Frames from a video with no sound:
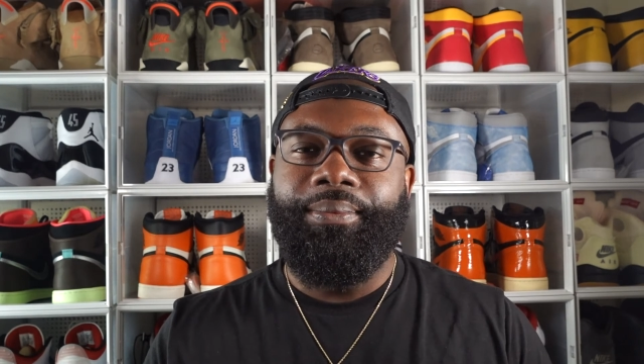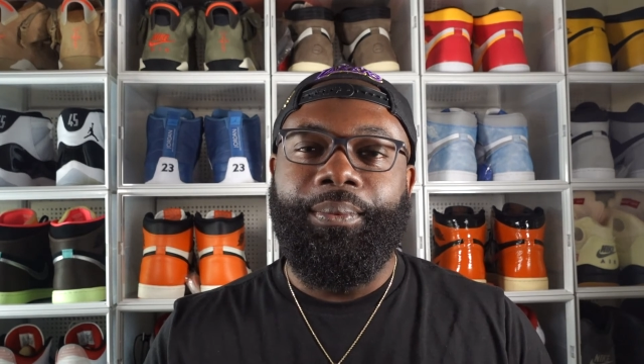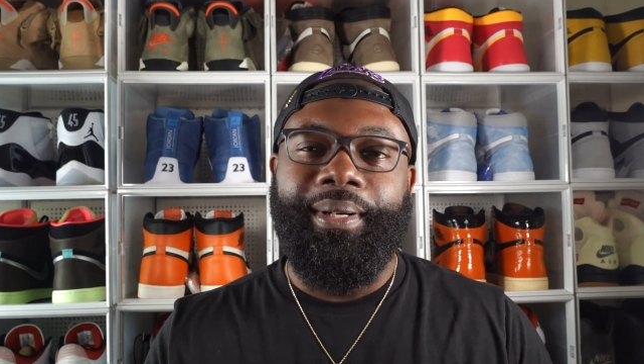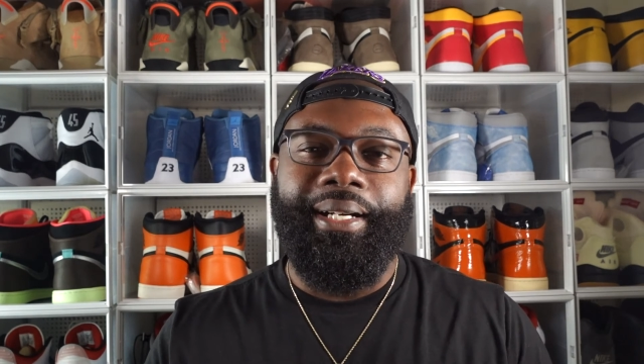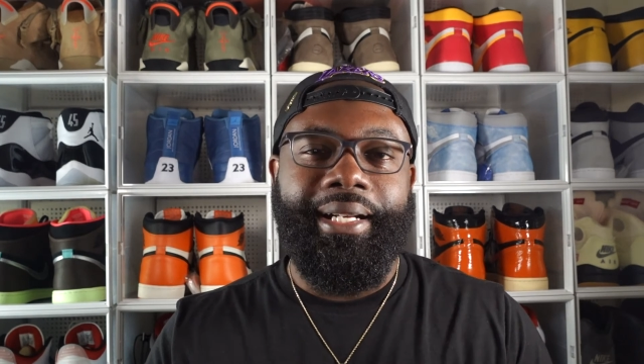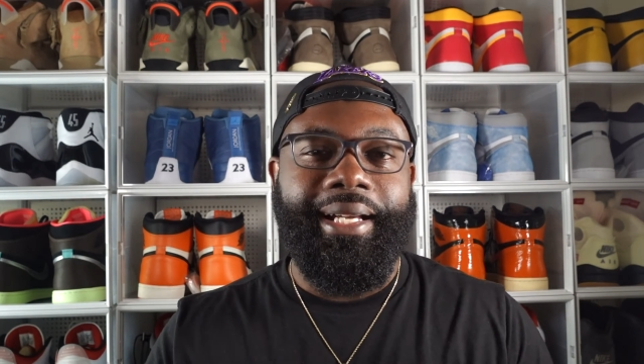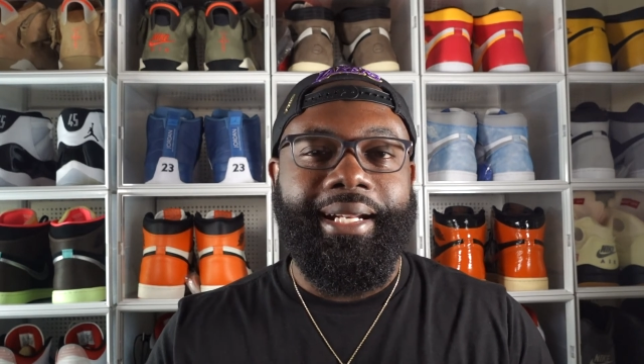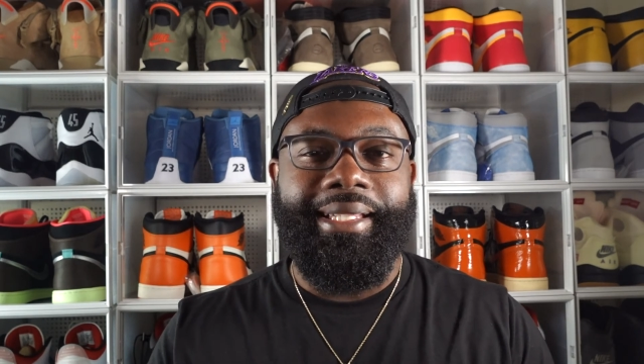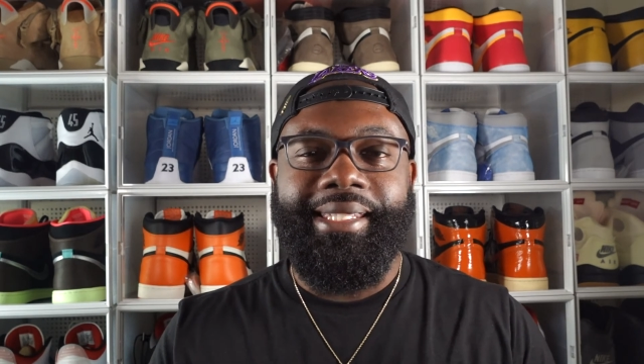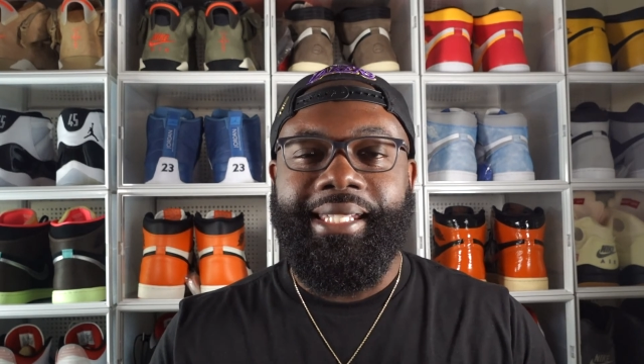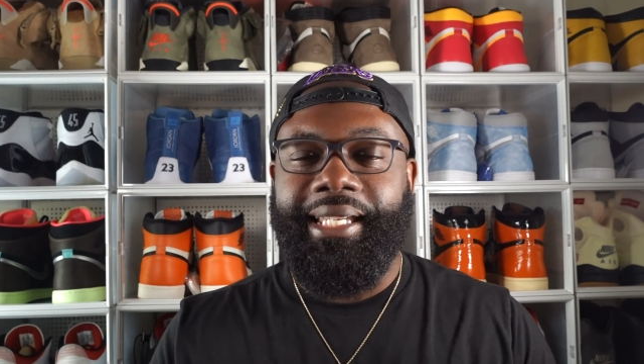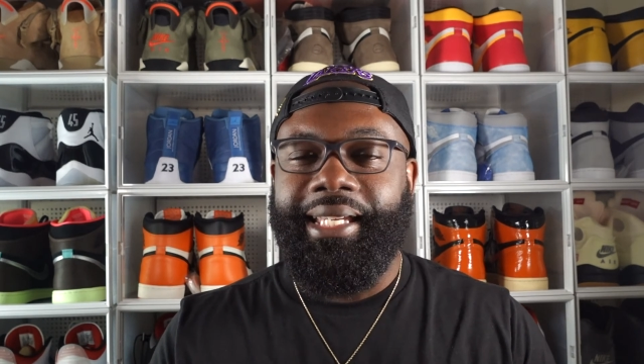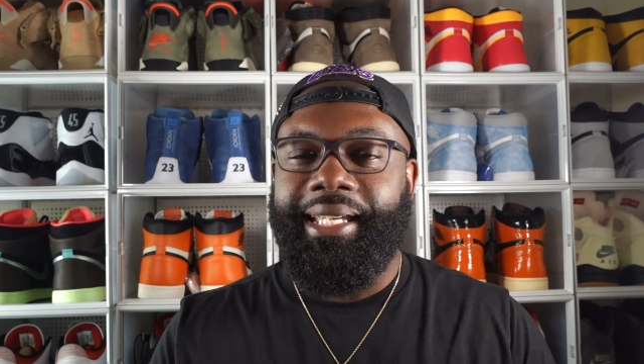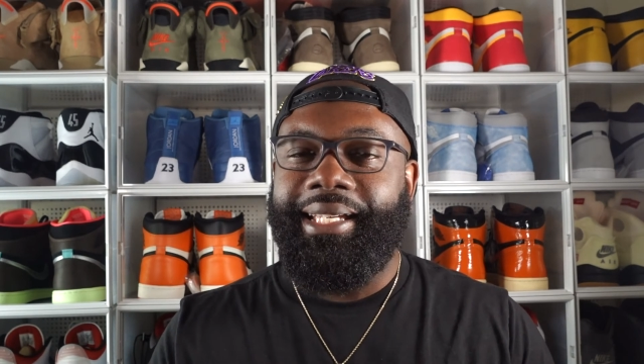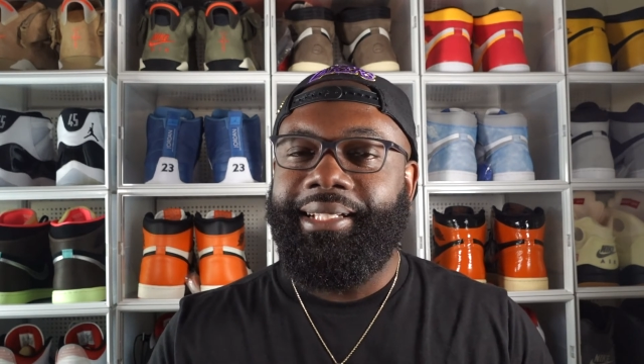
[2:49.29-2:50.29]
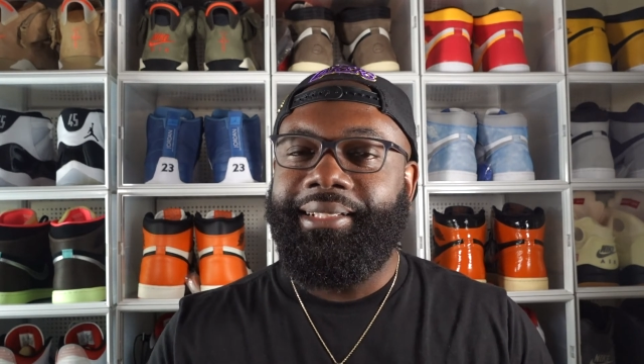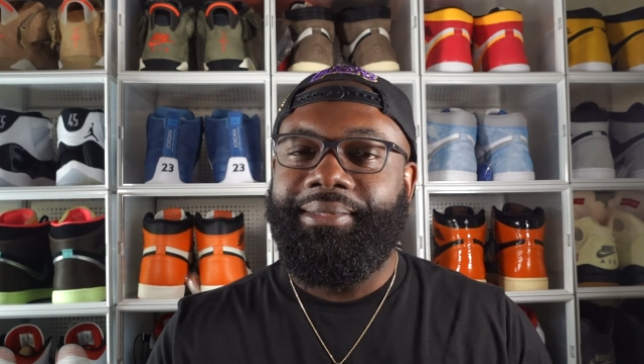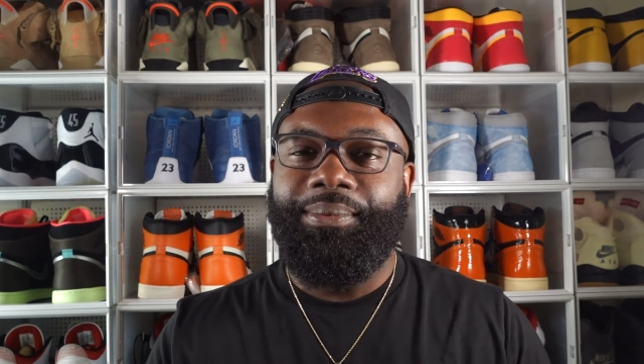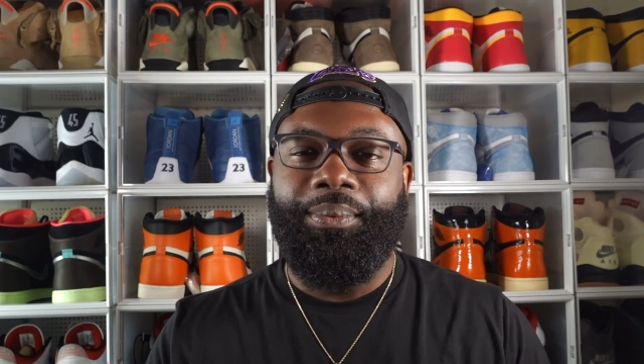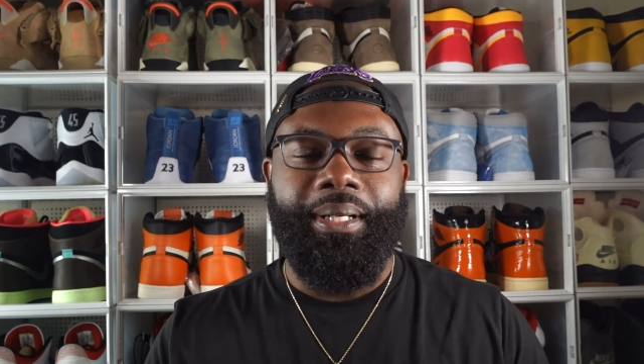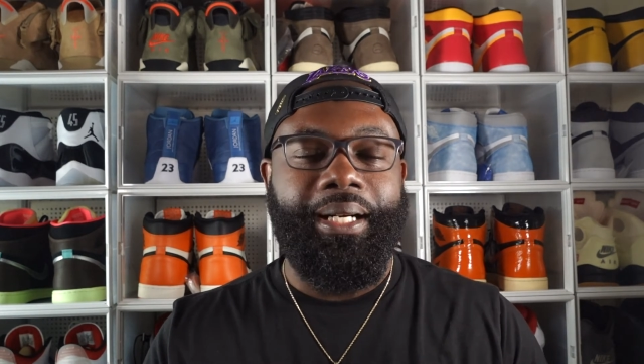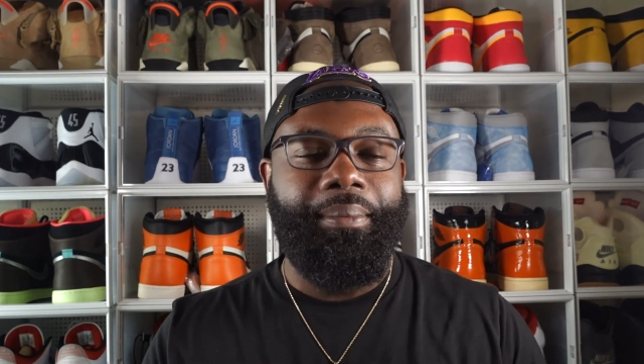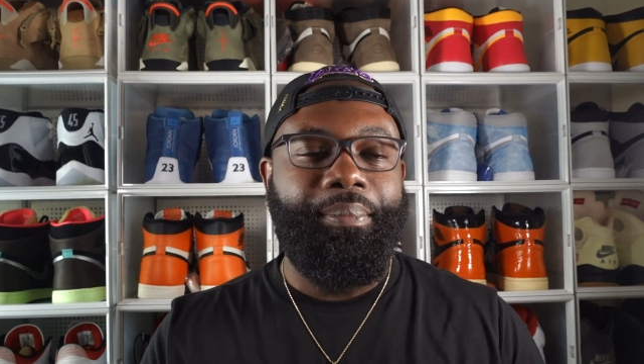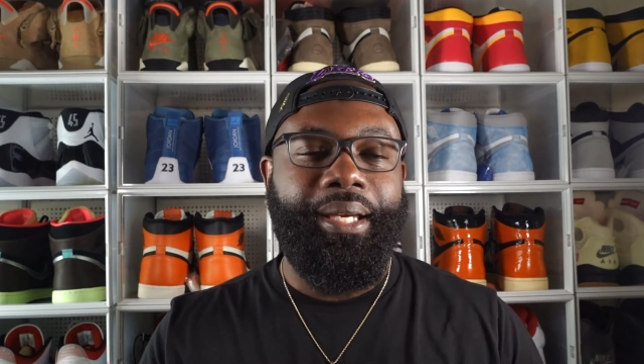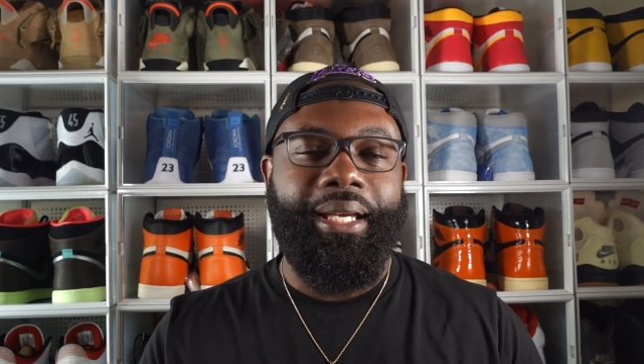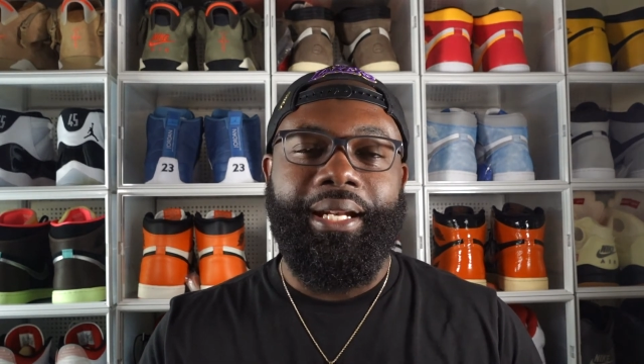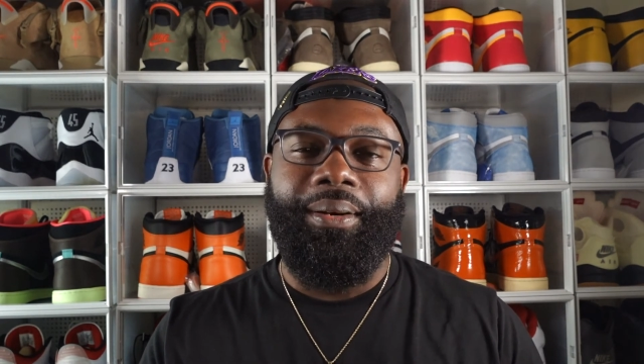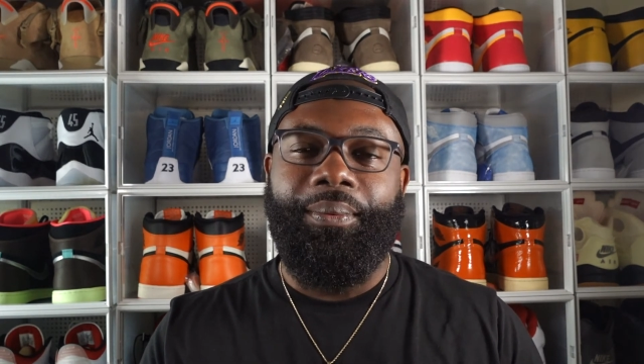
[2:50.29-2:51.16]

1 out of 10, 1 being